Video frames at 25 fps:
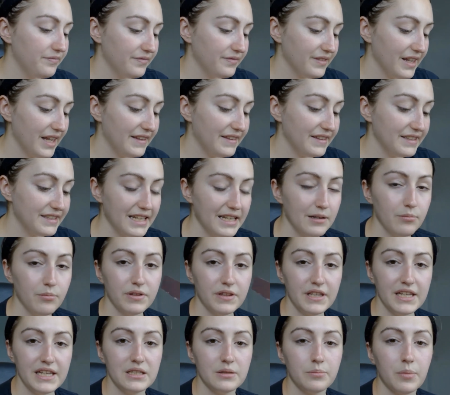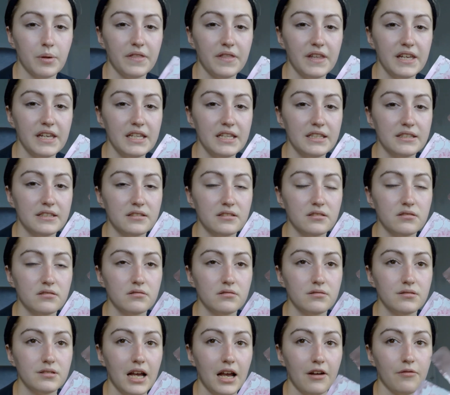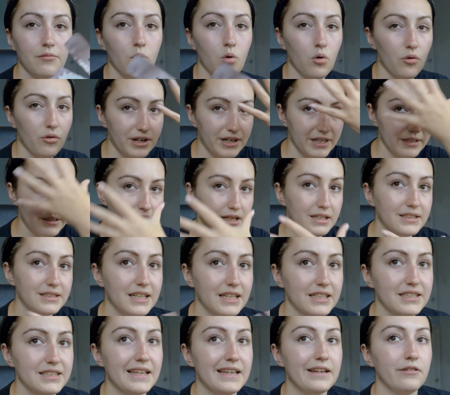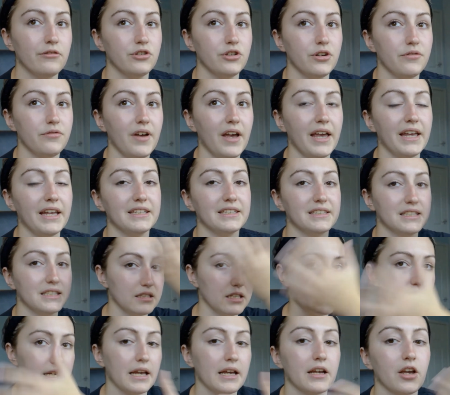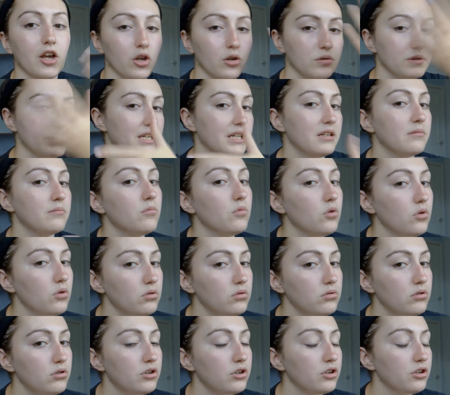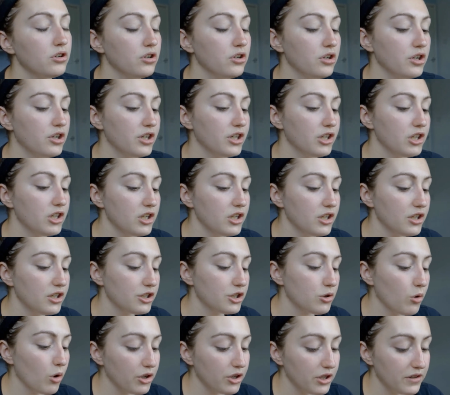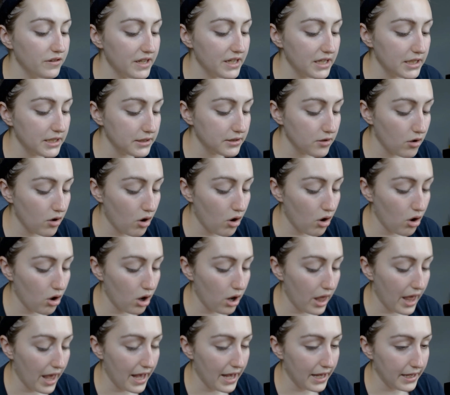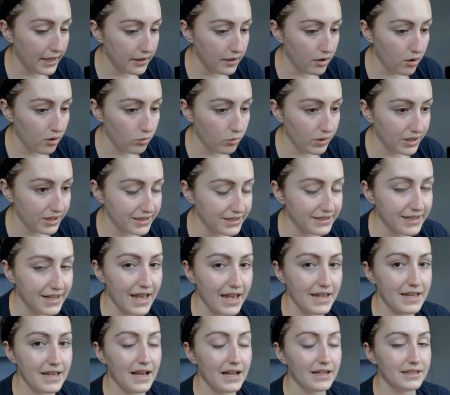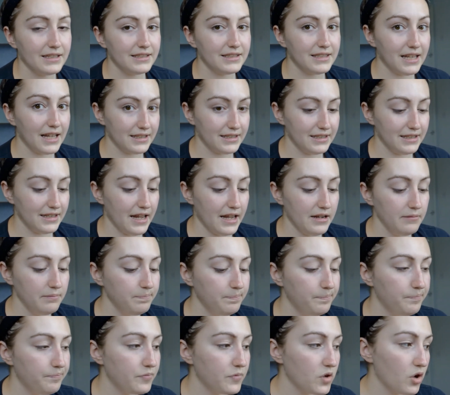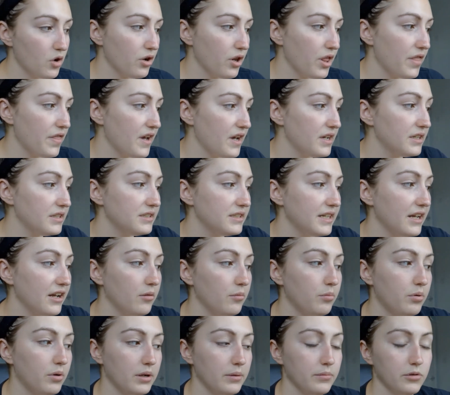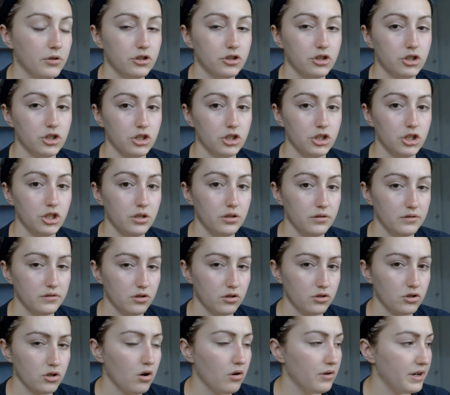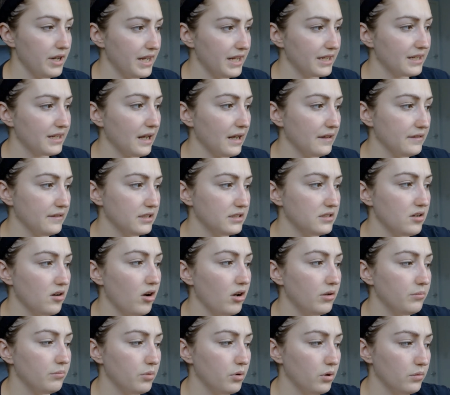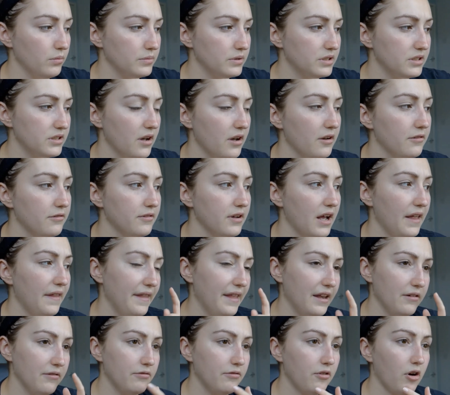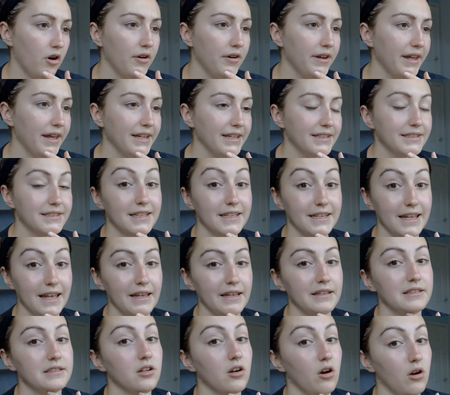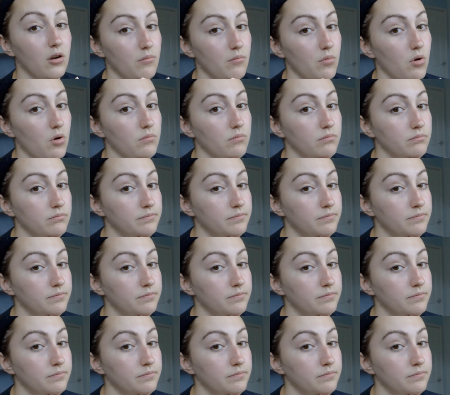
And the same with these, but these have more in, and because they're sitting on your face, it's like it goes in more. So I do these on a Wednesday and Saturday. On a Thursday I pretty much just use the tonic and the Timebomb stuff, and then Fridays today is Timebomb.